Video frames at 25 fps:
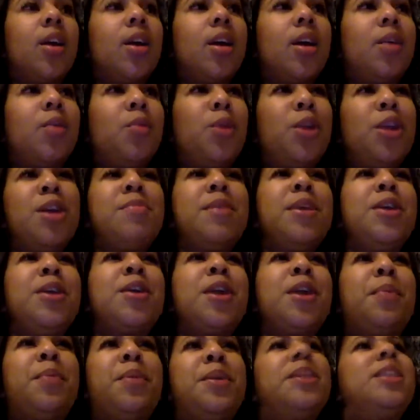what do you mean you're
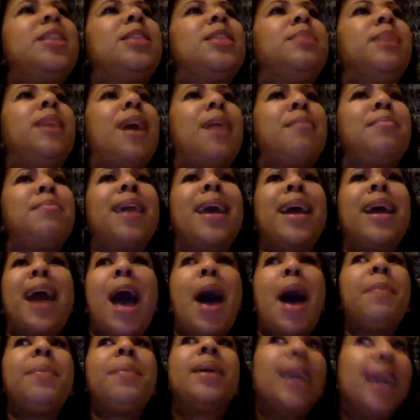gonna push me? I'm like,
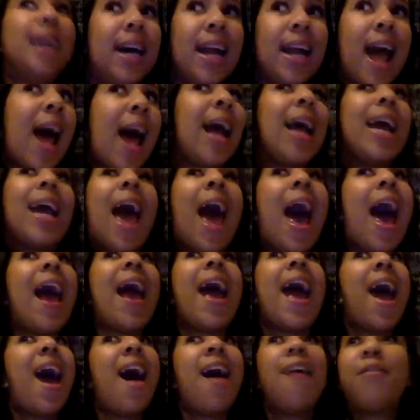I'm good. I, I
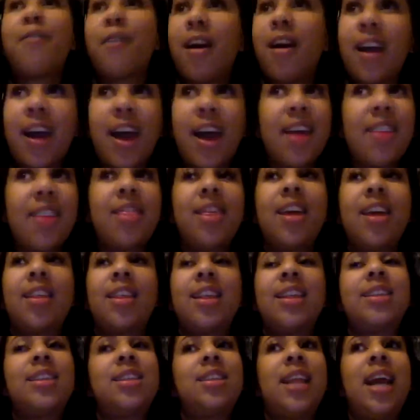have work ethic,
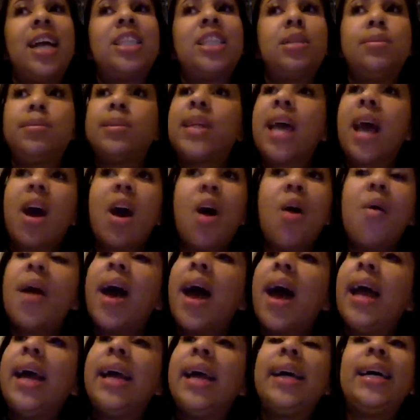this and that. She was like,
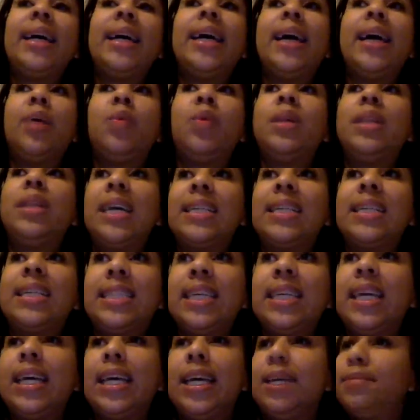okay, good. Well, let's
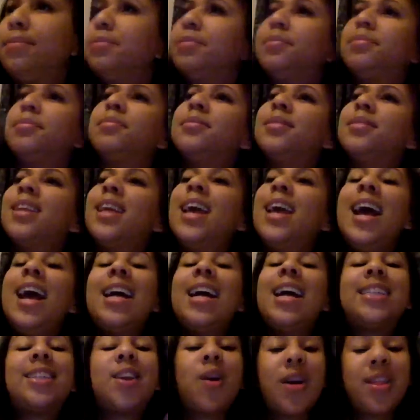see it.
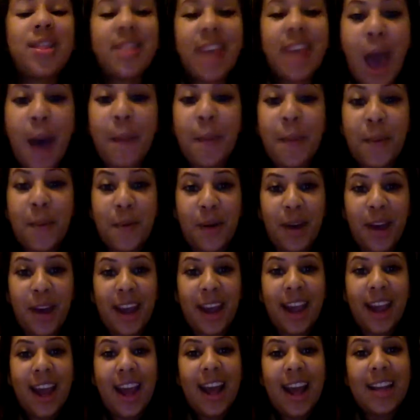So at that
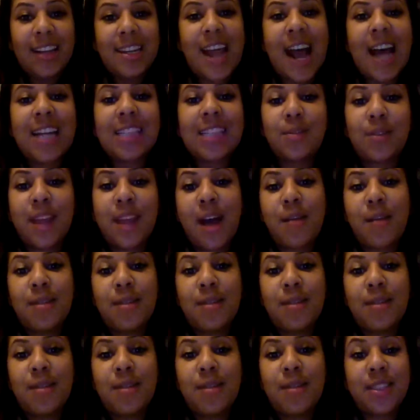point, that's when I was
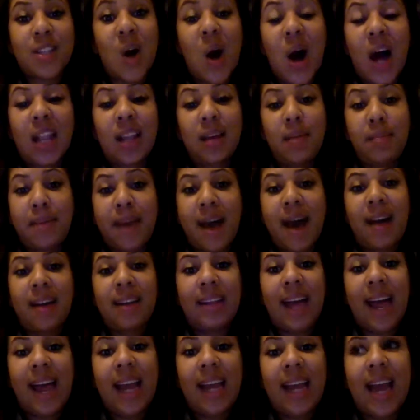all about
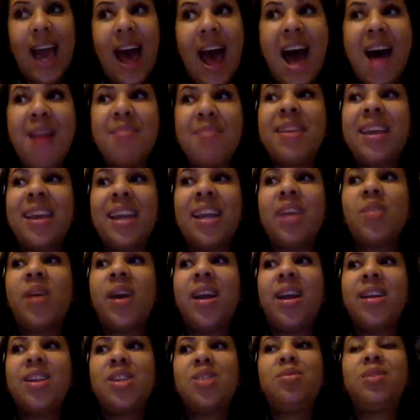like, I'm getting
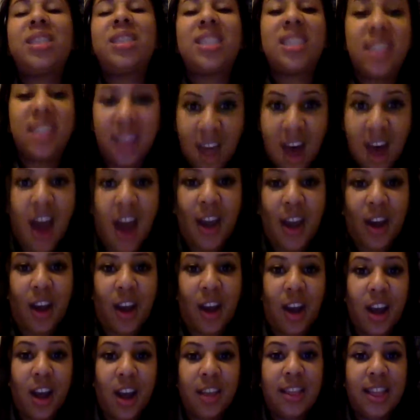ready to
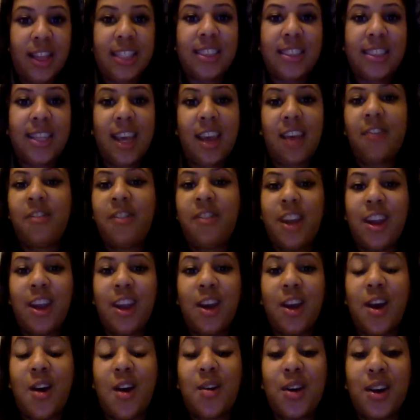slaughter this get fit and
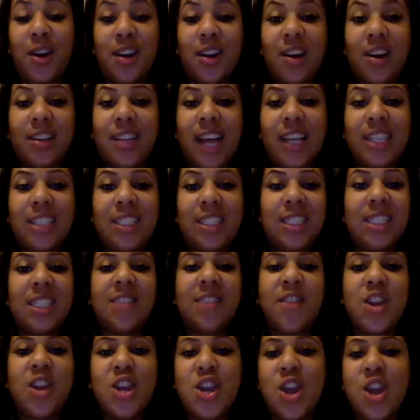go girl. Like she doesn't
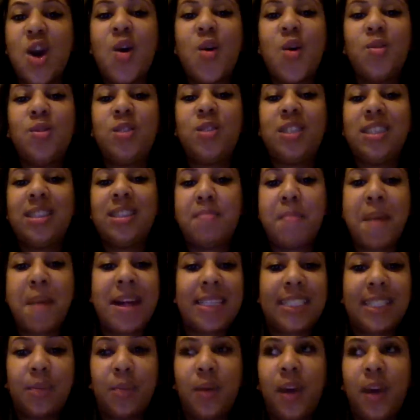even know who she's
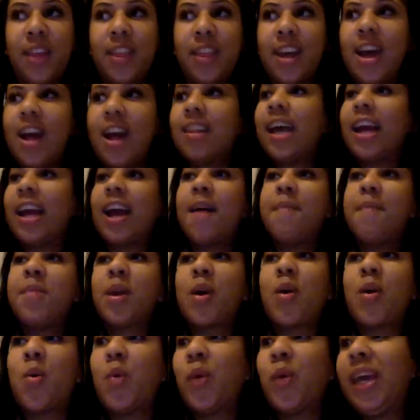messing with. Like I'm the
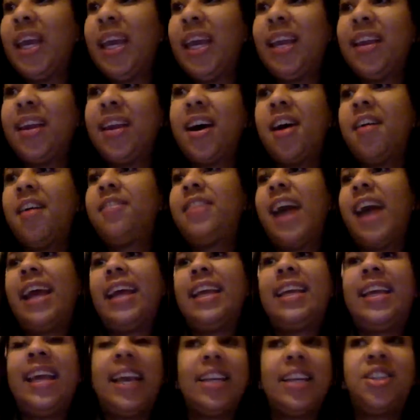queen of
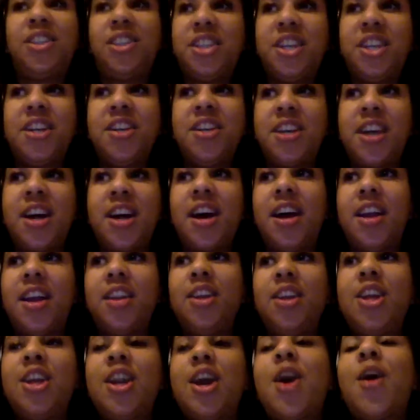like get shit done,
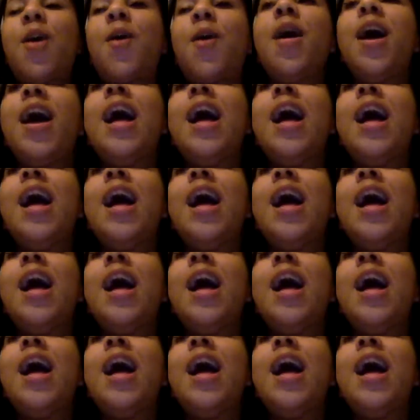you know?